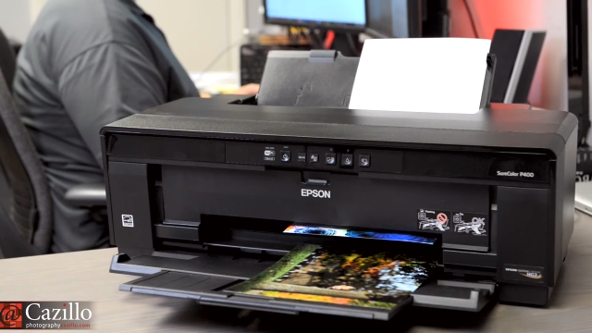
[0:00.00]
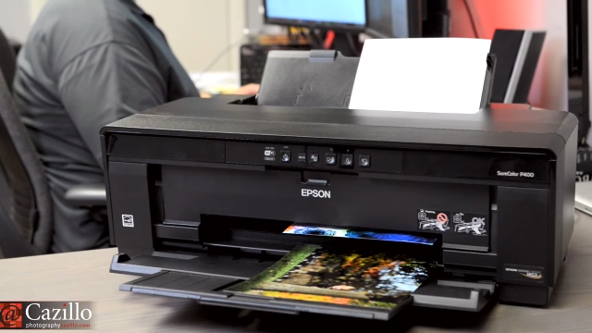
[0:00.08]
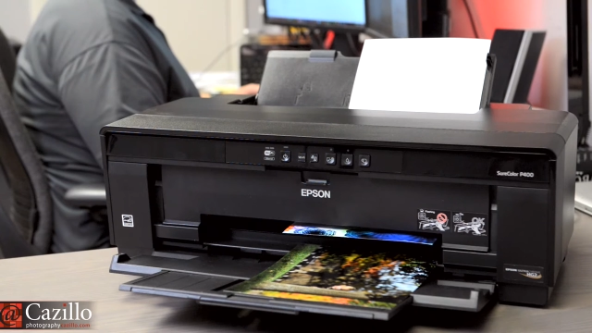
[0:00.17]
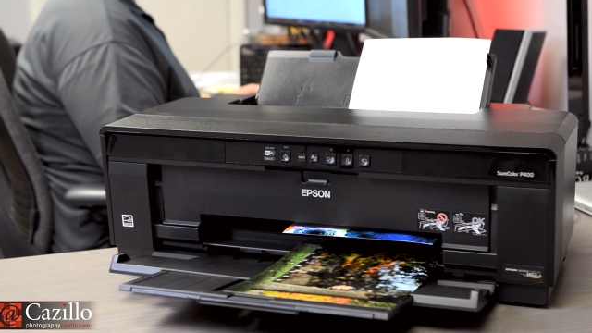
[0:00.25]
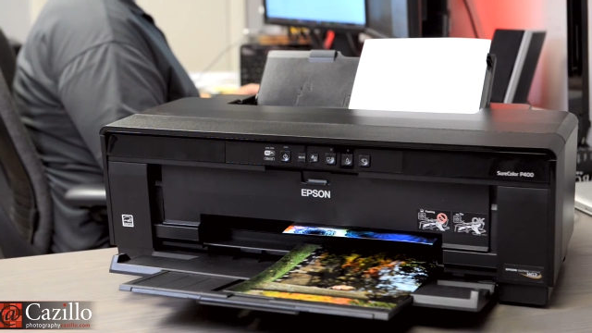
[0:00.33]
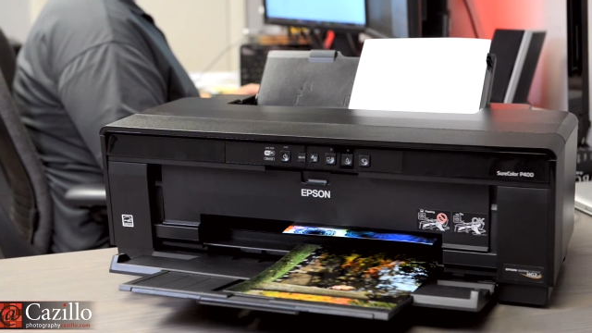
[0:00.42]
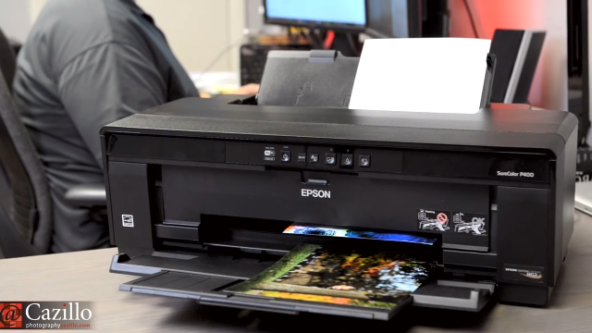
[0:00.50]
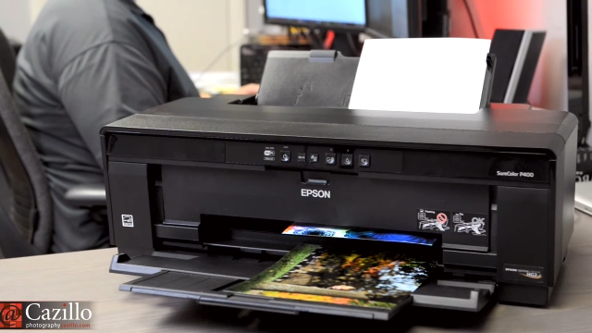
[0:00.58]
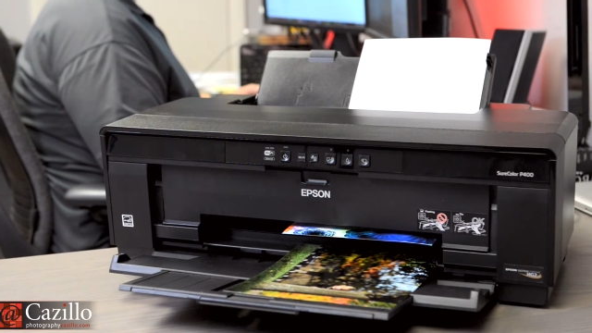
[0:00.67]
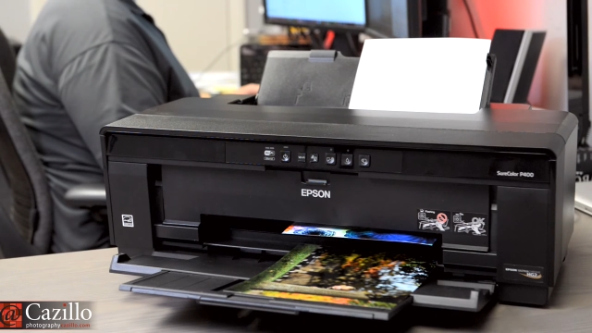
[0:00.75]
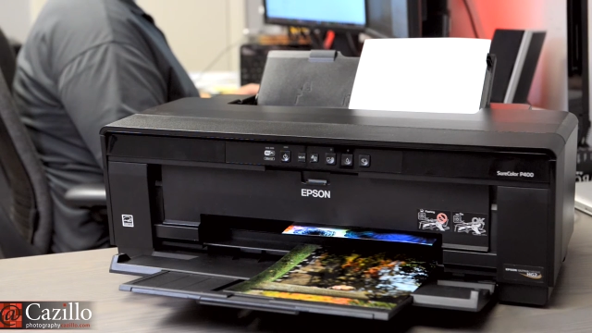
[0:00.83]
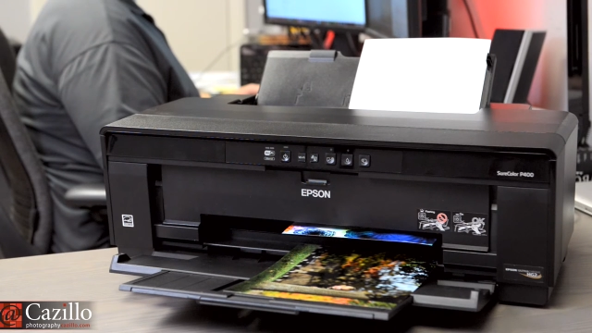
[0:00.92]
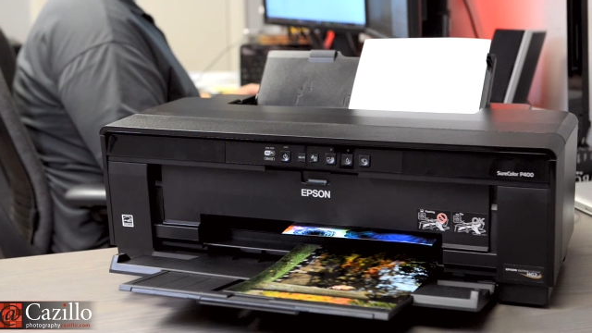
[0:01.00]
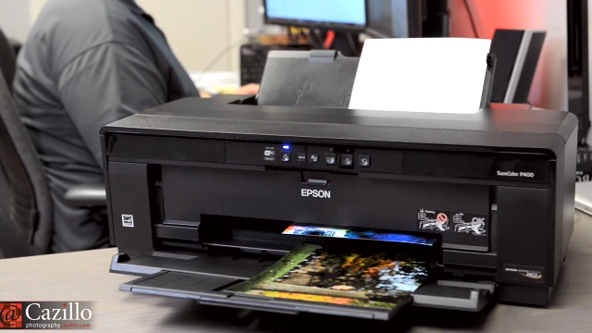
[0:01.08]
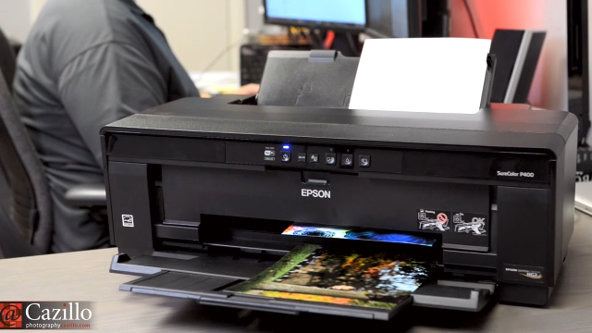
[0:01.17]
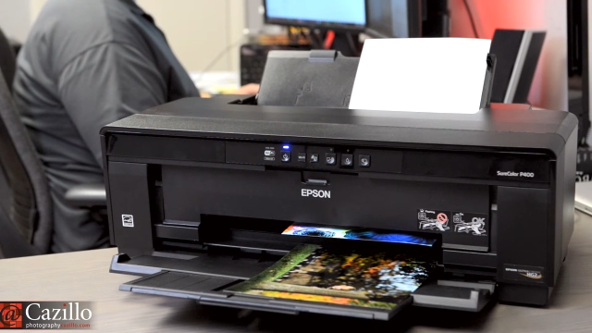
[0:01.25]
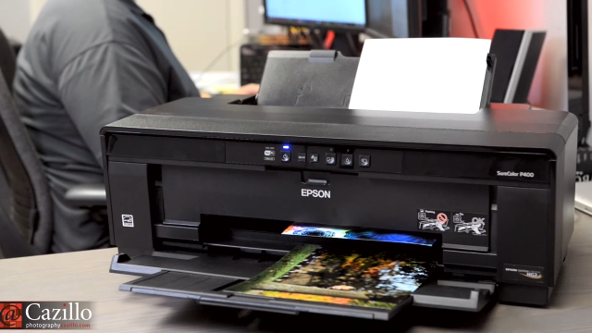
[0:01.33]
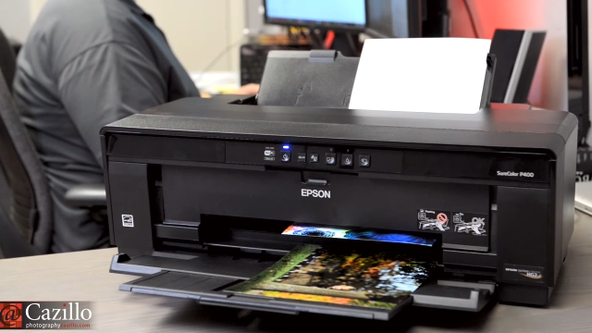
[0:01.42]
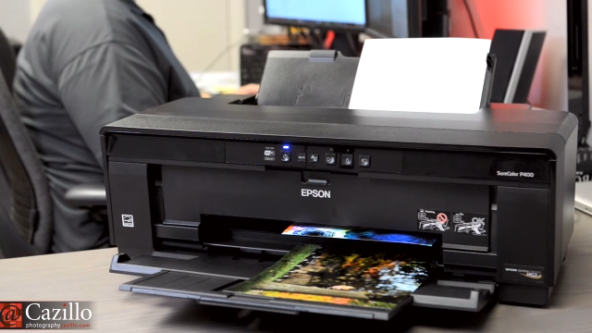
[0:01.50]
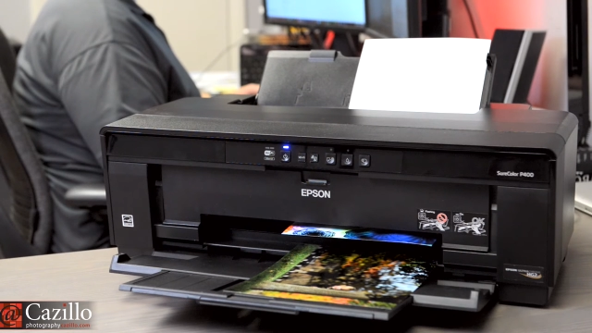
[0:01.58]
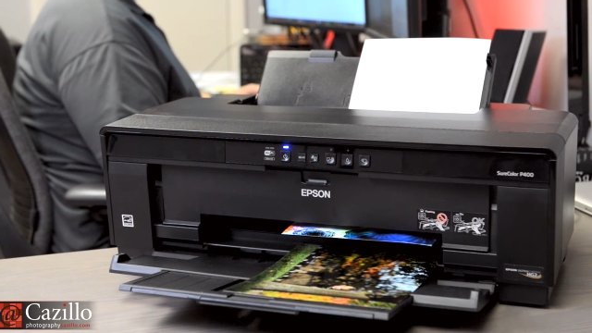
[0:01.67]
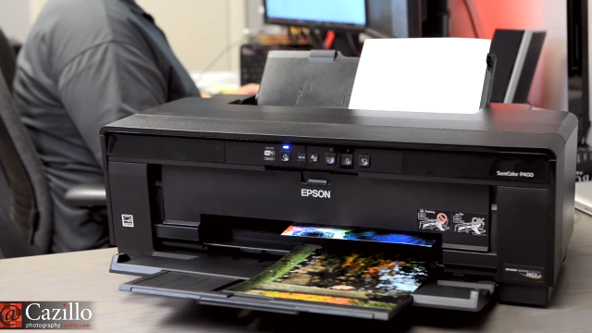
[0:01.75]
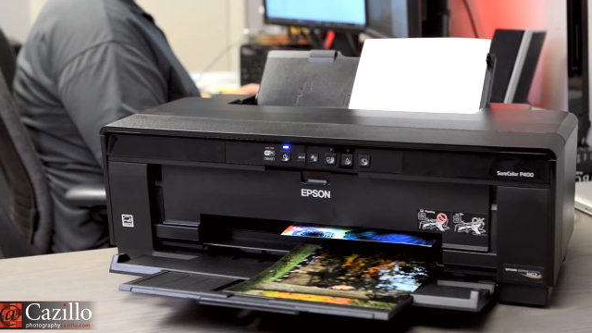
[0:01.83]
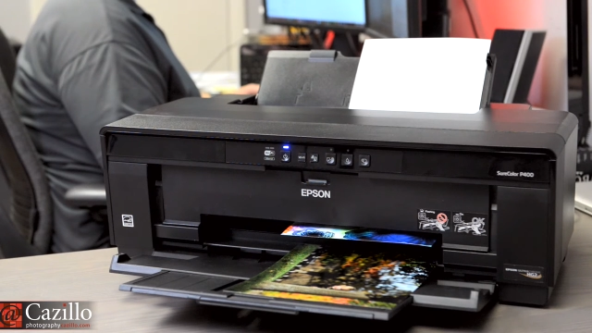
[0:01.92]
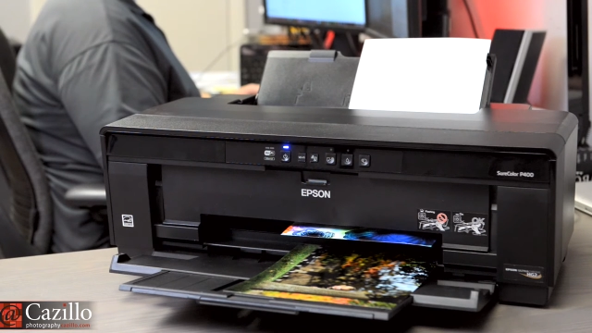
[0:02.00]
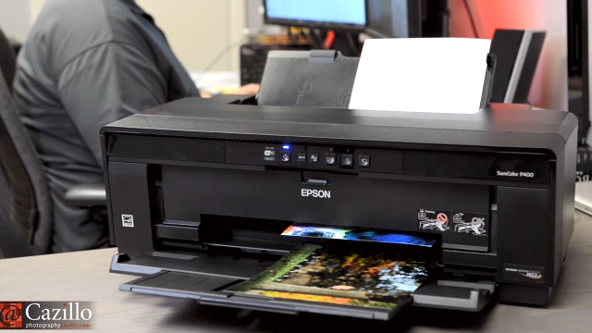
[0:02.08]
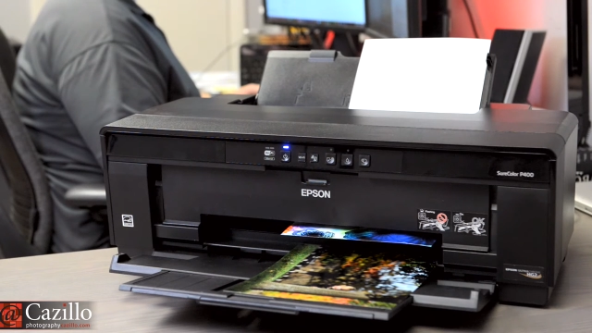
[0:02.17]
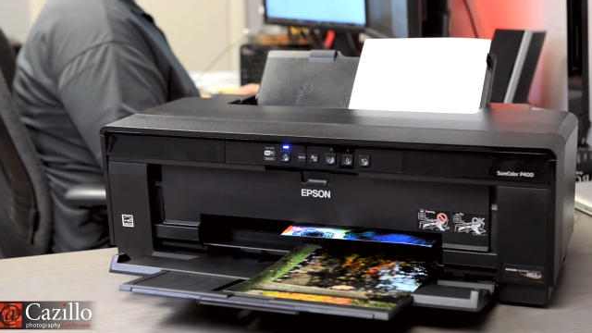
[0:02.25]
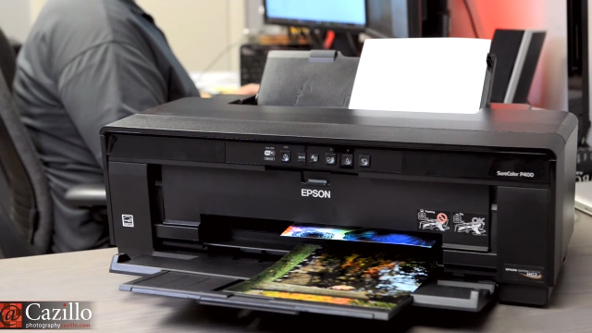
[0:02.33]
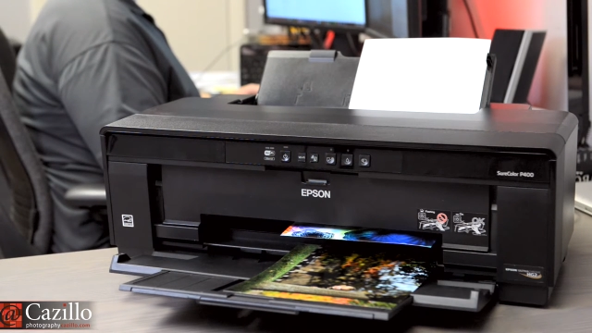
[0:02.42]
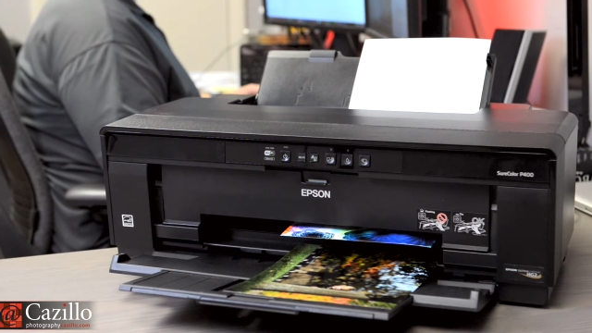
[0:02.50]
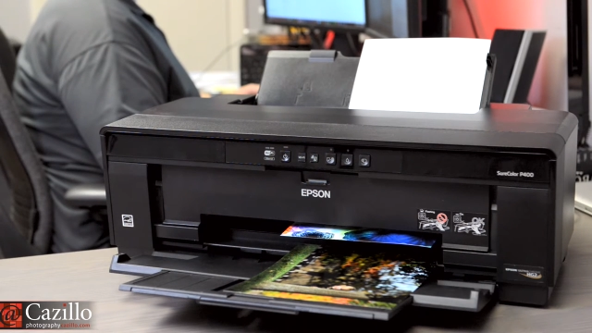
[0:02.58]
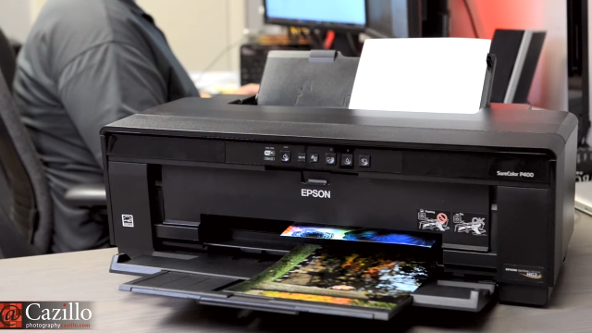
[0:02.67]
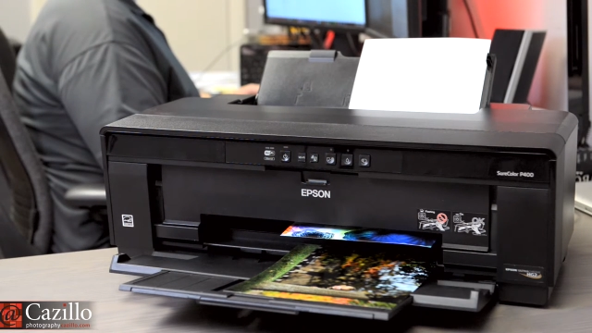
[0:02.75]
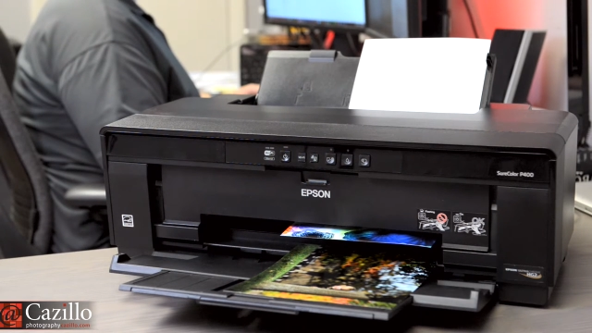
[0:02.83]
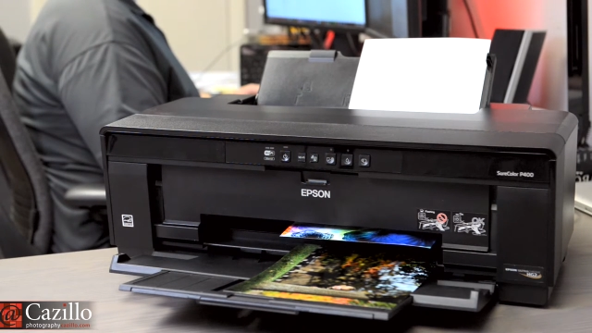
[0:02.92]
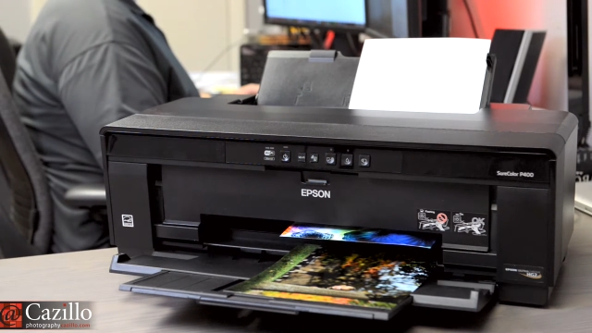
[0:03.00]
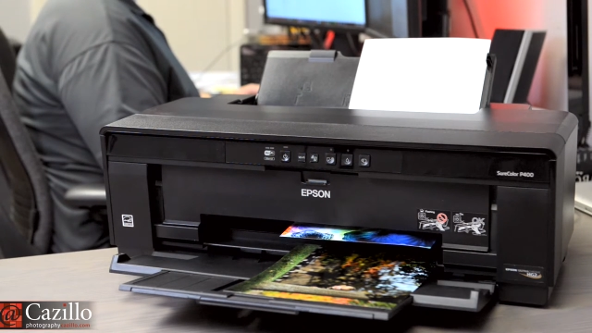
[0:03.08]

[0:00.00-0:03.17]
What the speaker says: No face is visible, so there are no lips to read.